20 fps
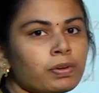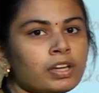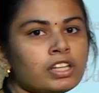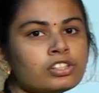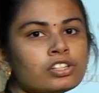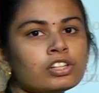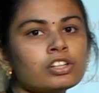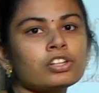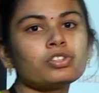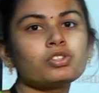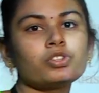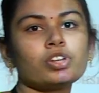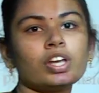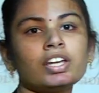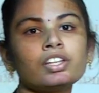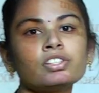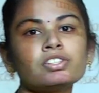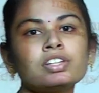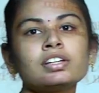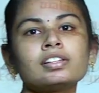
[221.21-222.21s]
means
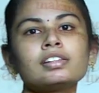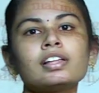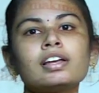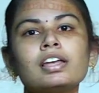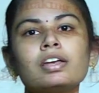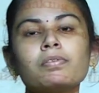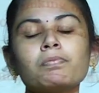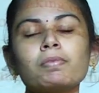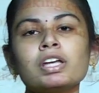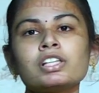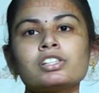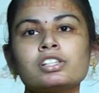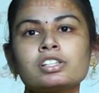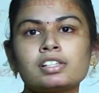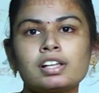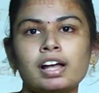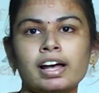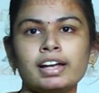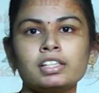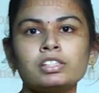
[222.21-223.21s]
changing the image
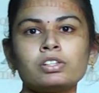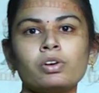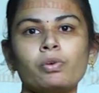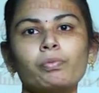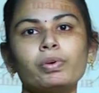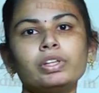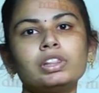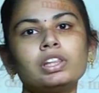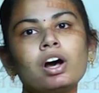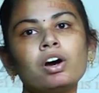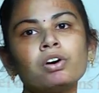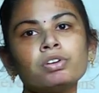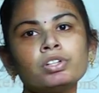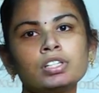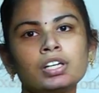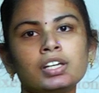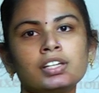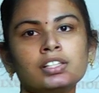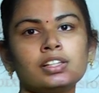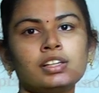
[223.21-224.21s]
size without
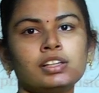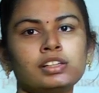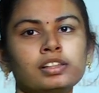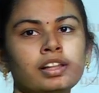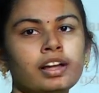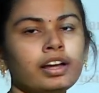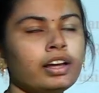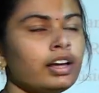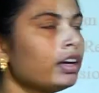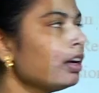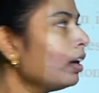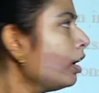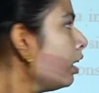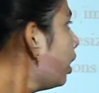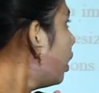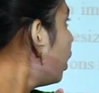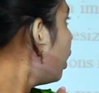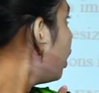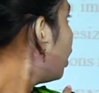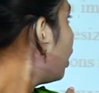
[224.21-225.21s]
changing the
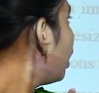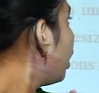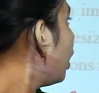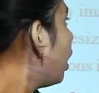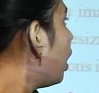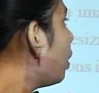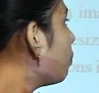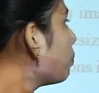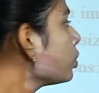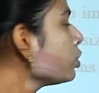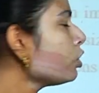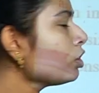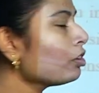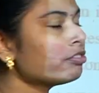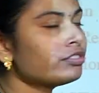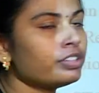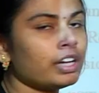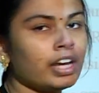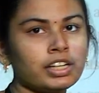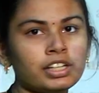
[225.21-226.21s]
amount
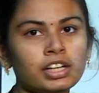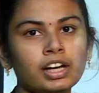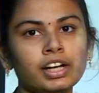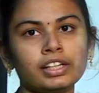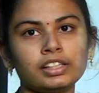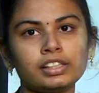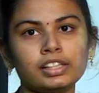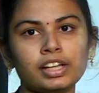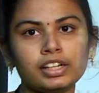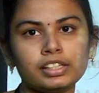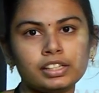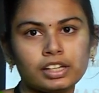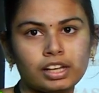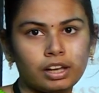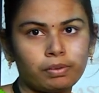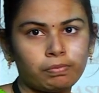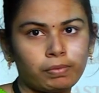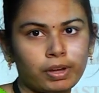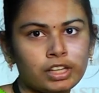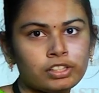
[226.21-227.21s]
of data in that
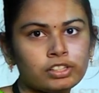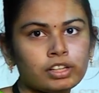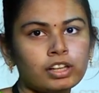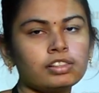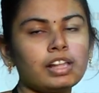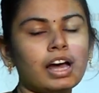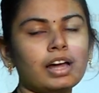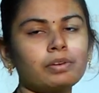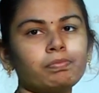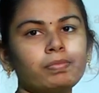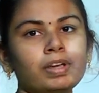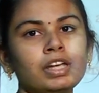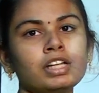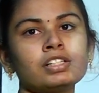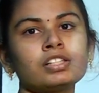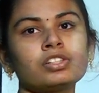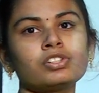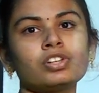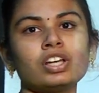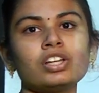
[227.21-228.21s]
image that
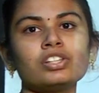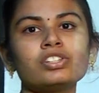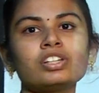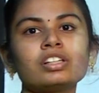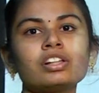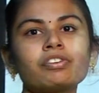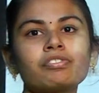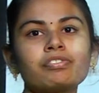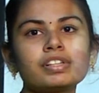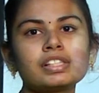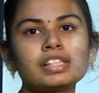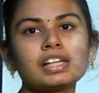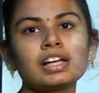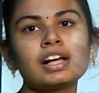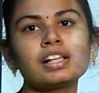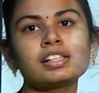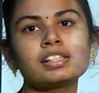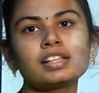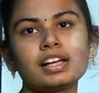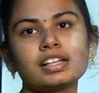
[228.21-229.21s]
means changing the
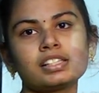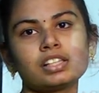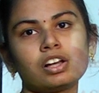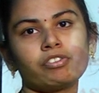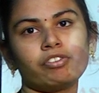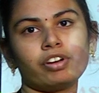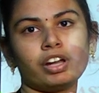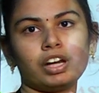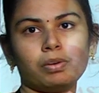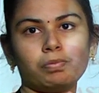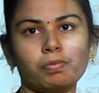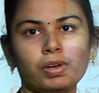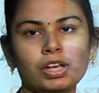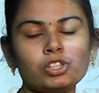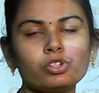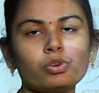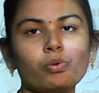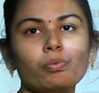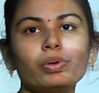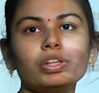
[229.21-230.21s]
physical size of an
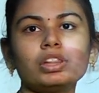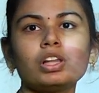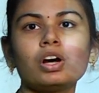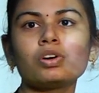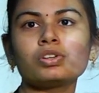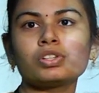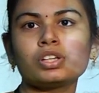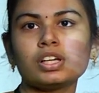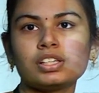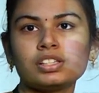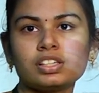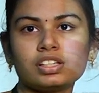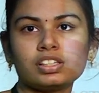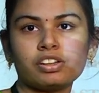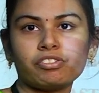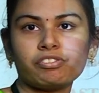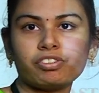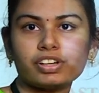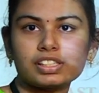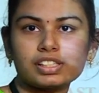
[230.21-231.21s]
image without changing
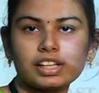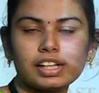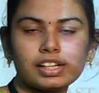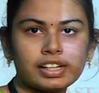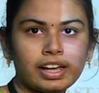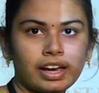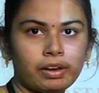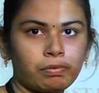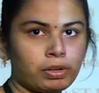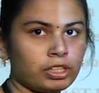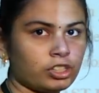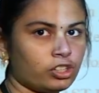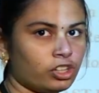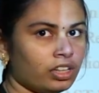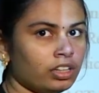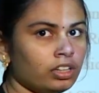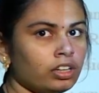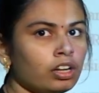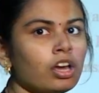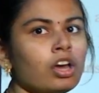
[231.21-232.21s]
the pixel
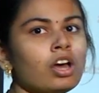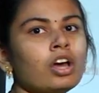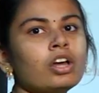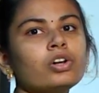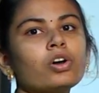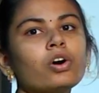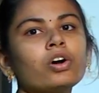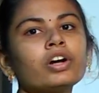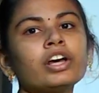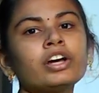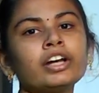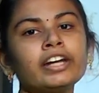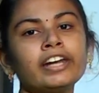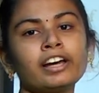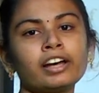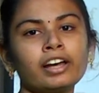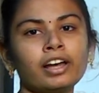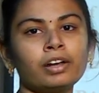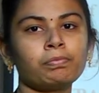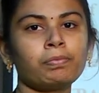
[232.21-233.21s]
dimension no
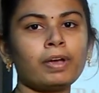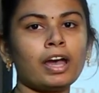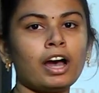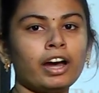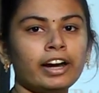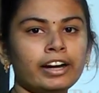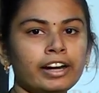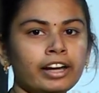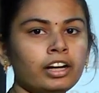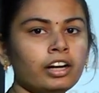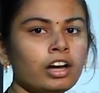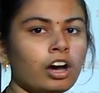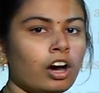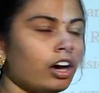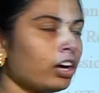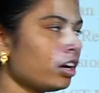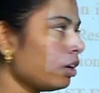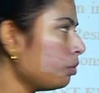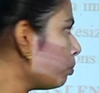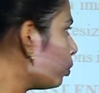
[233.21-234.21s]
data can be added
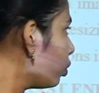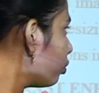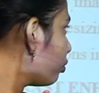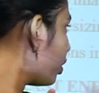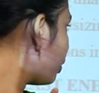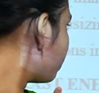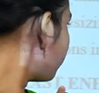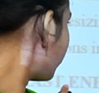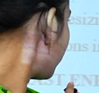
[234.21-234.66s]
or removed from